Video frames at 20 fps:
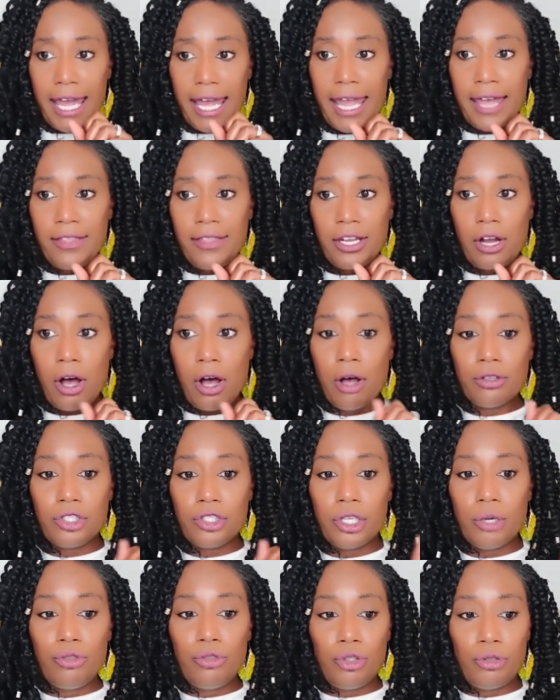And then
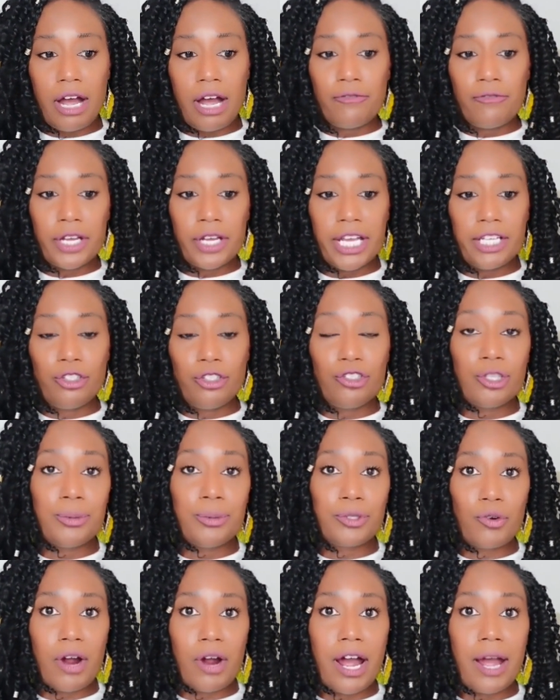also do not forget to
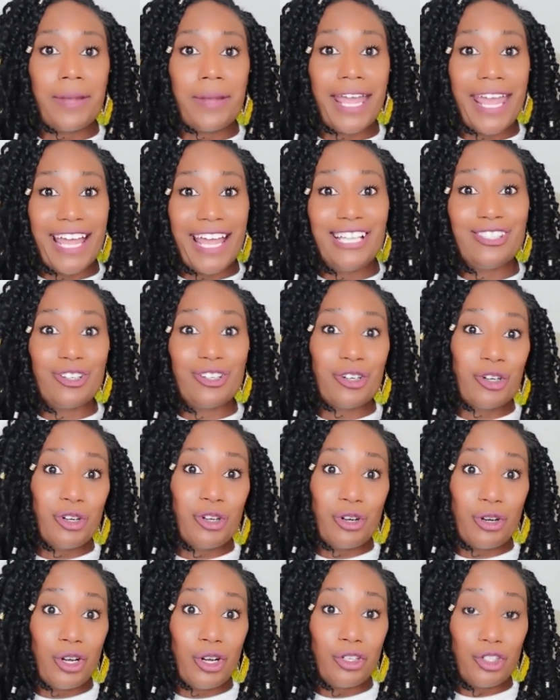subscribe and
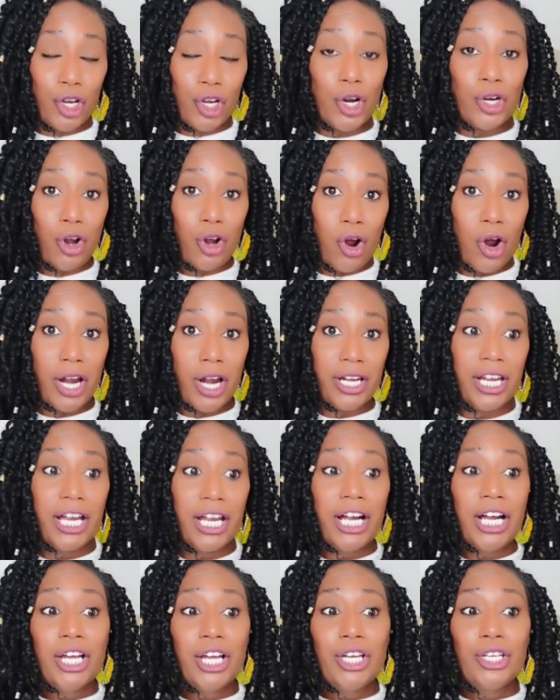turn on
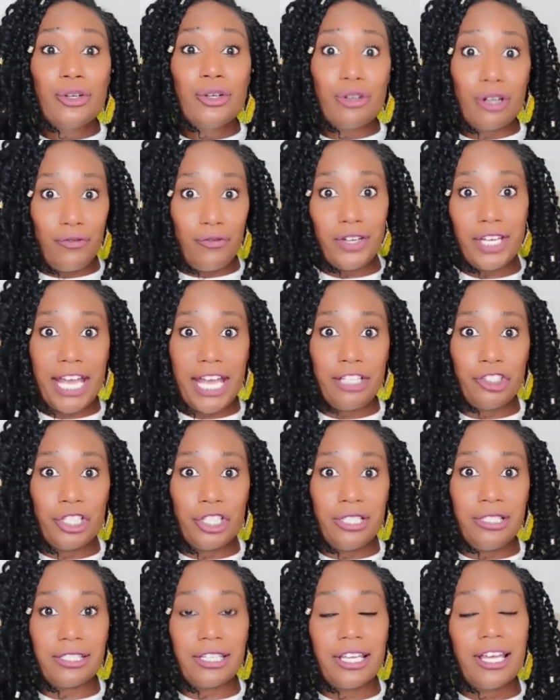your
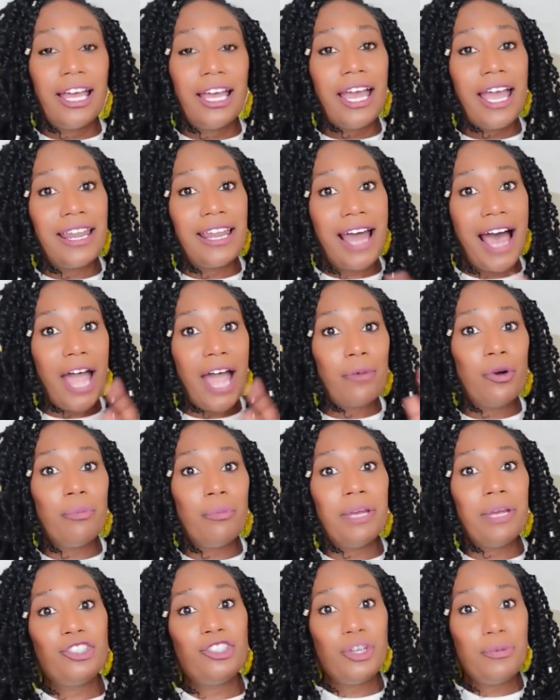notifications. And I will
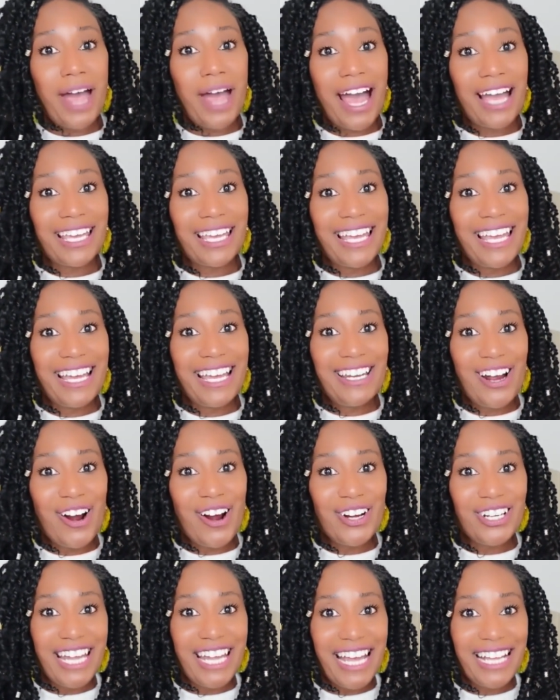meet you back in
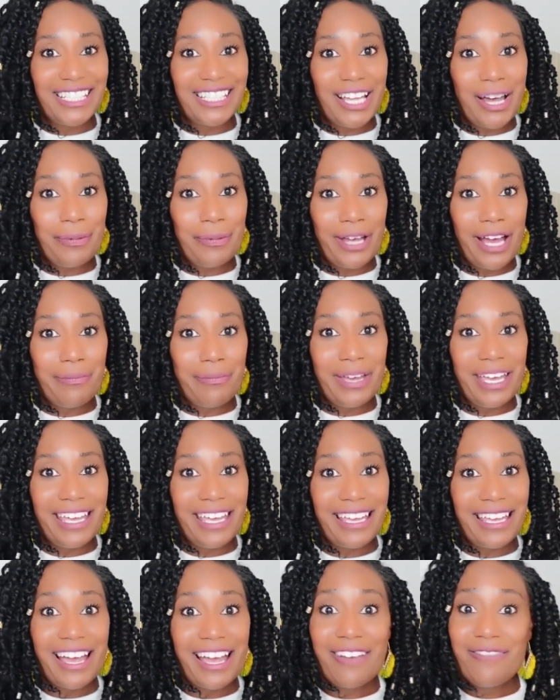our next
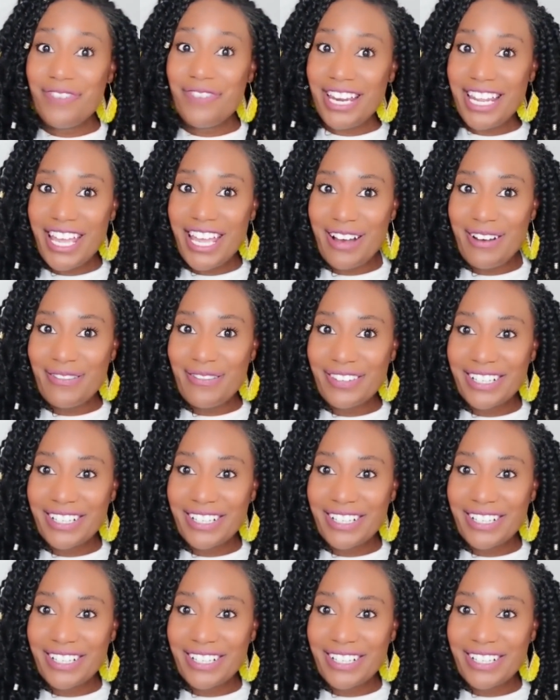upcoming video.